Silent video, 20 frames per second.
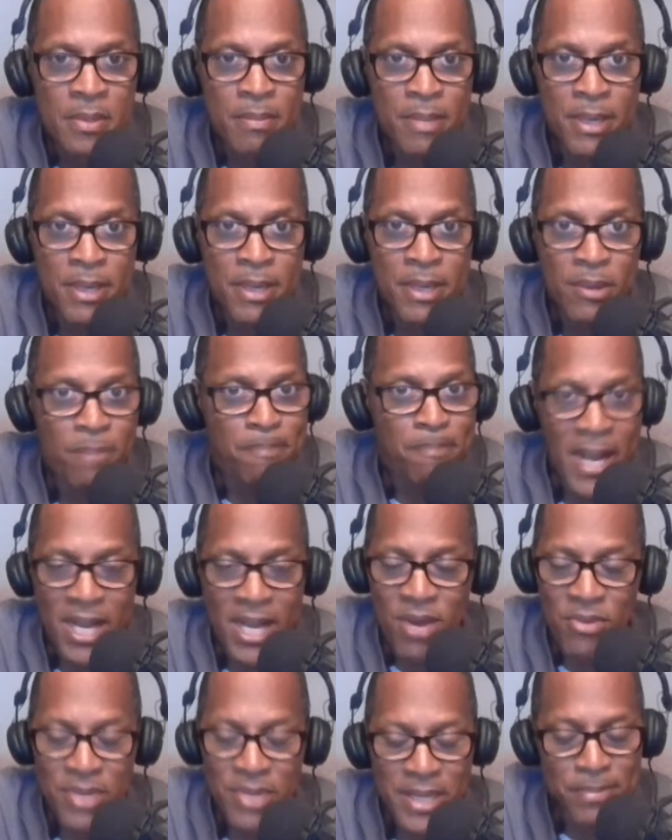But
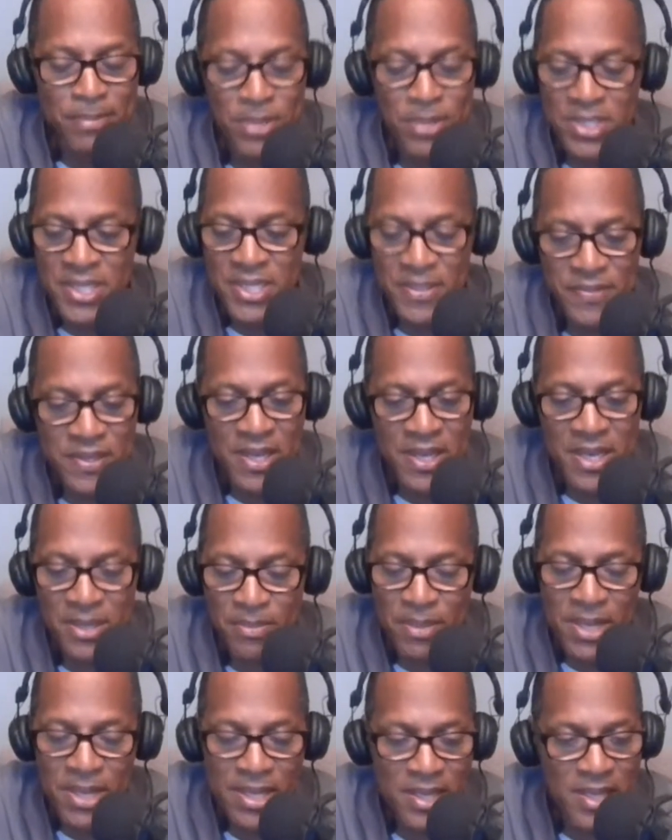back on that bullying
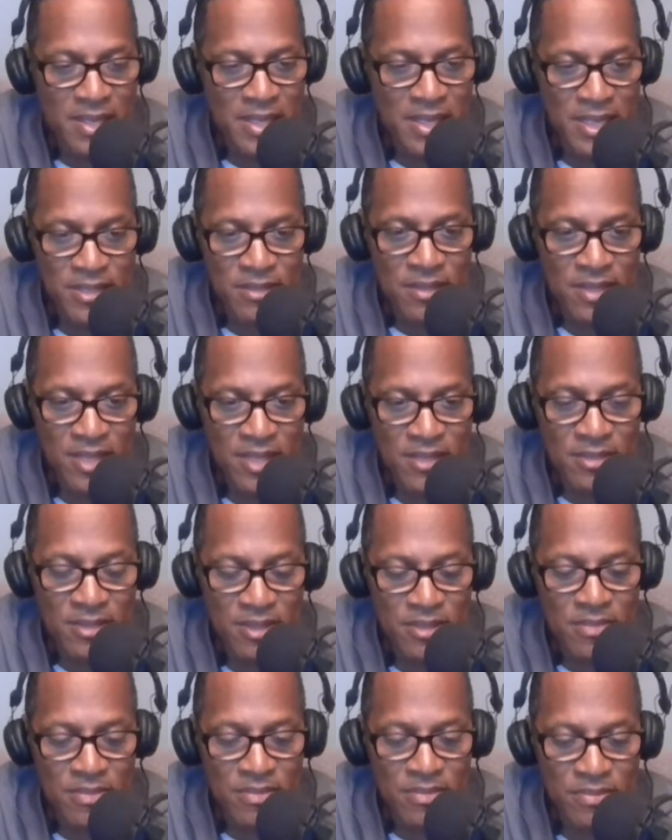thing, man, it's
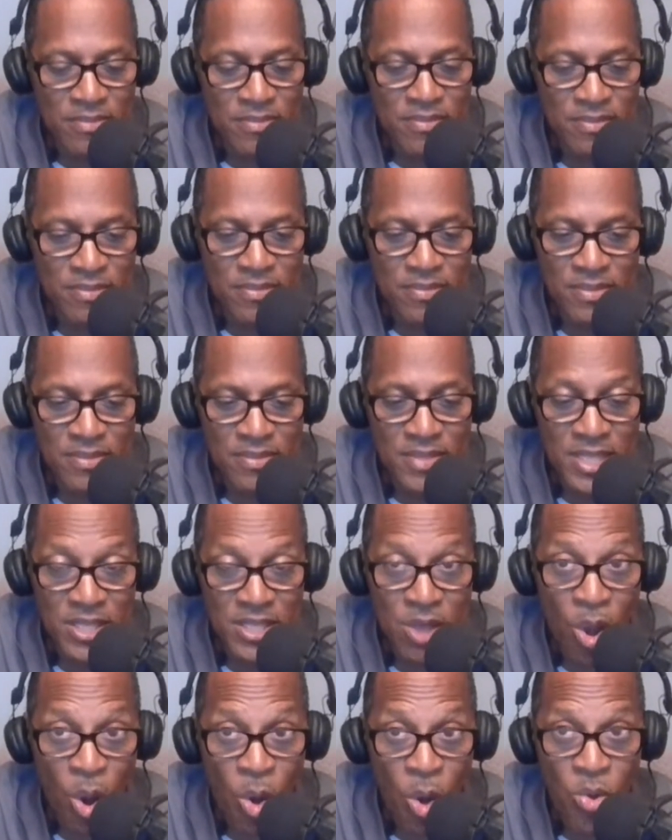
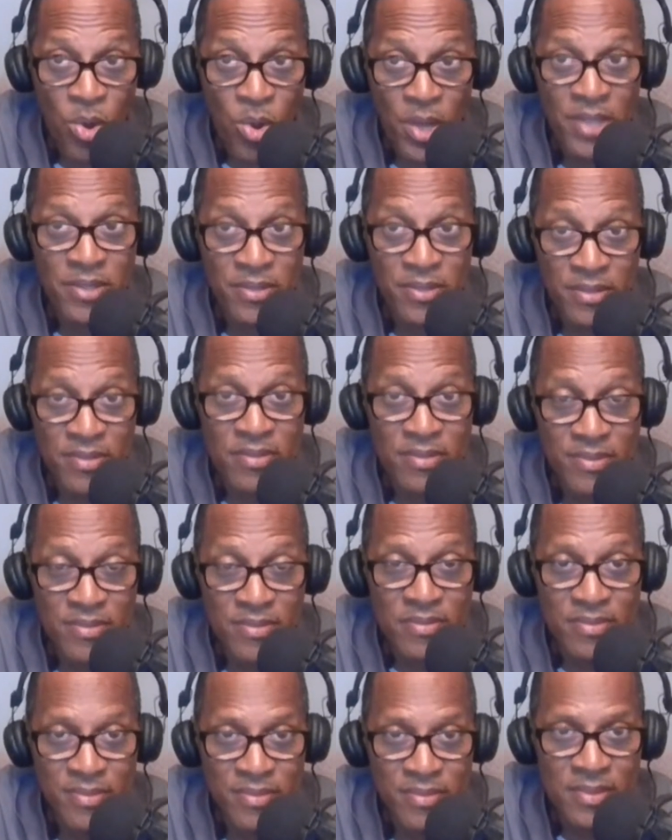hard
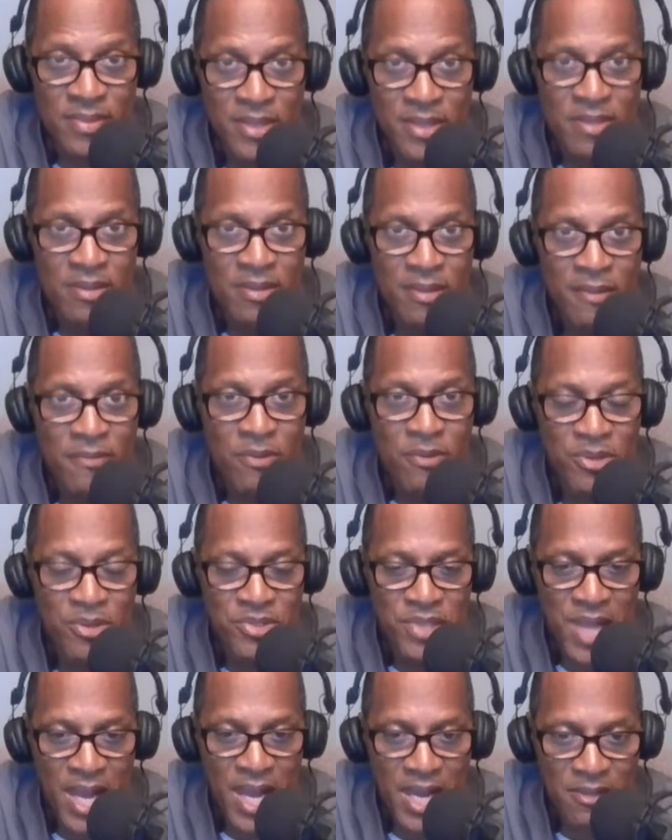for a
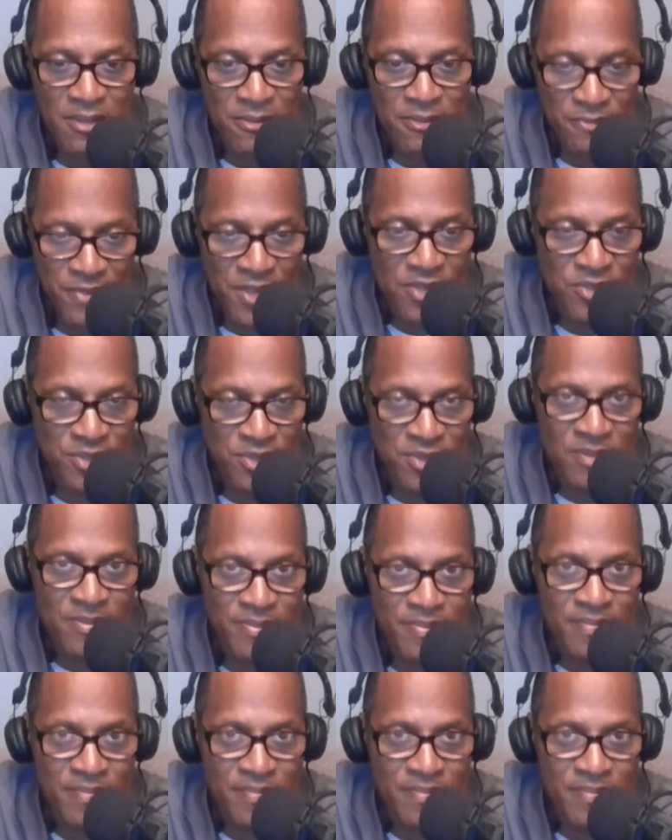child to function.